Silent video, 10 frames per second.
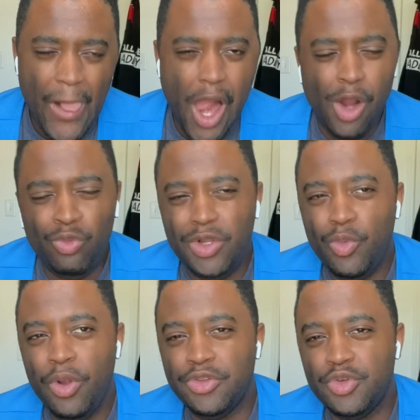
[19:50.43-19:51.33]
I don't really
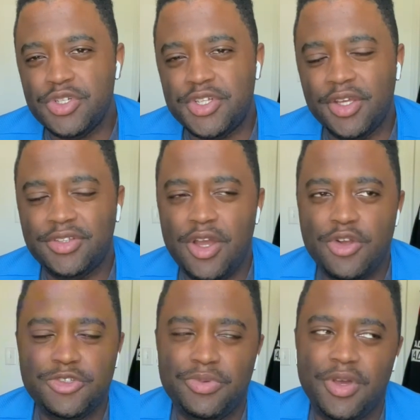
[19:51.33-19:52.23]
want to do the chicken
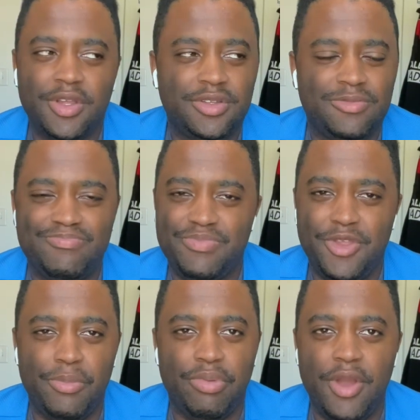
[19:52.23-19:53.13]
sandwiches because
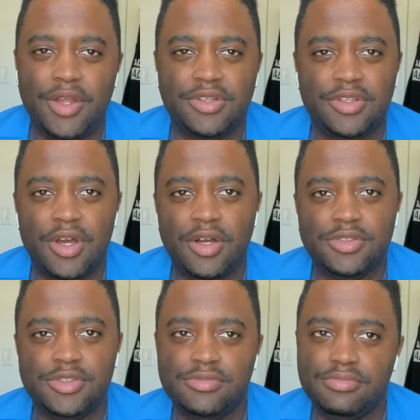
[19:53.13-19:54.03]
their bread sucks.
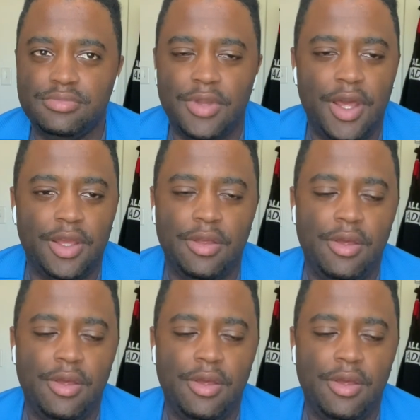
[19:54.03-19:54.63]
Like